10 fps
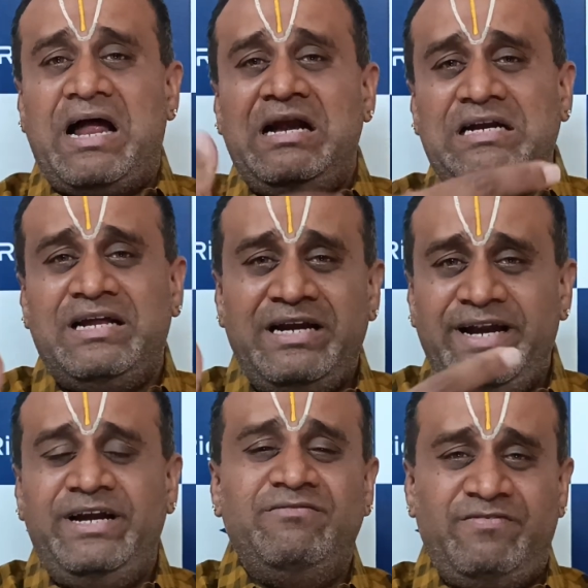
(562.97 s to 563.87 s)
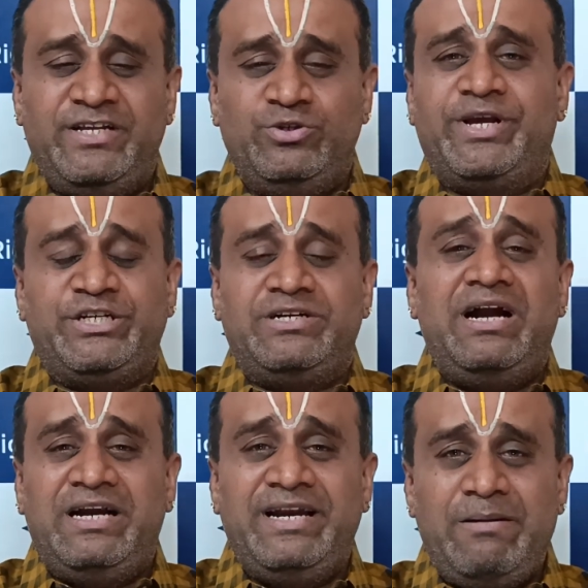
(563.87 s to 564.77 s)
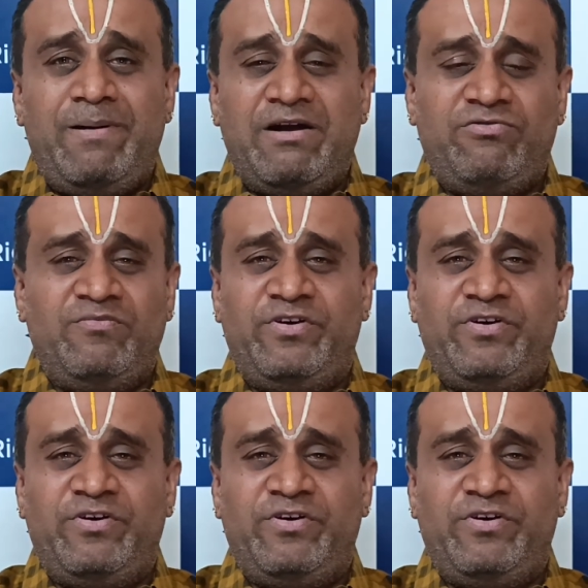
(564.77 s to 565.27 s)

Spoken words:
alternate platform